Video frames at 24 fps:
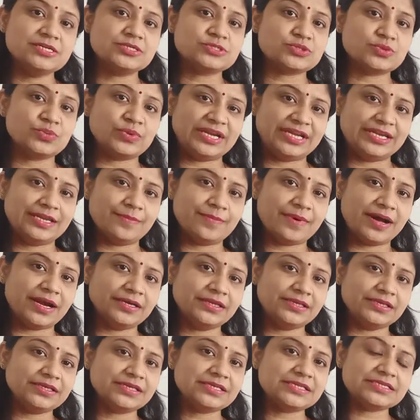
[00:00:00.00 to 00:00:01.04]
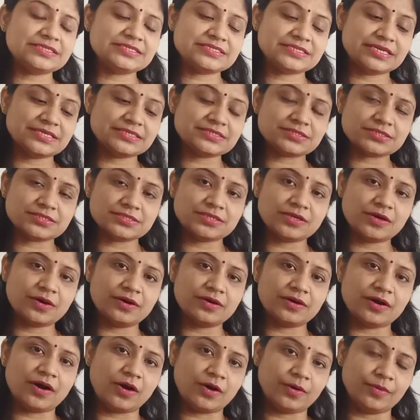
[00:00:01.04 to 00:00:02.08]
So when demand increases,
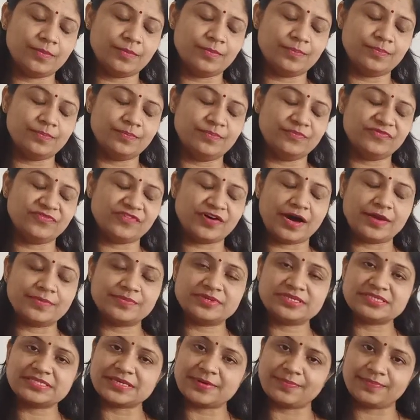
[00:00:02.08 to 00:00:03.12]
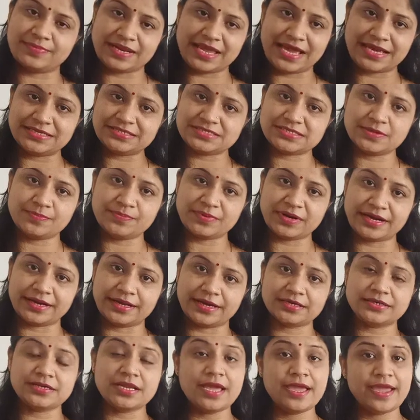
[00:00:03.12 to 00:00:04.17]
the farmer supplies the
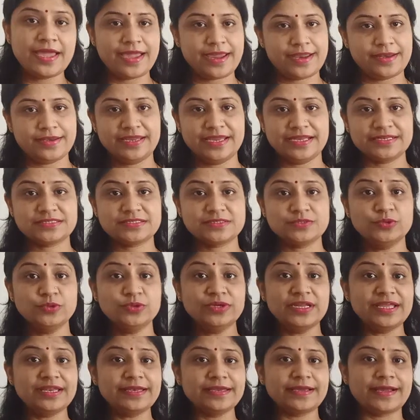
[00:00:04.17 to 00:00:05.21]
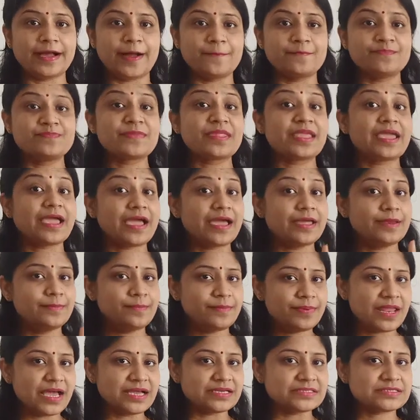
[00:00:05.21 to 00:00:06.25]
product and gets good income. And
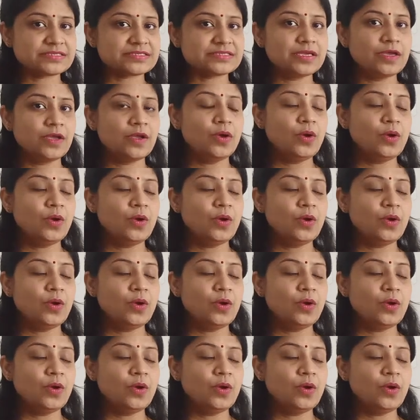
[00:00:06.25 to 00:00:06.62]
plus,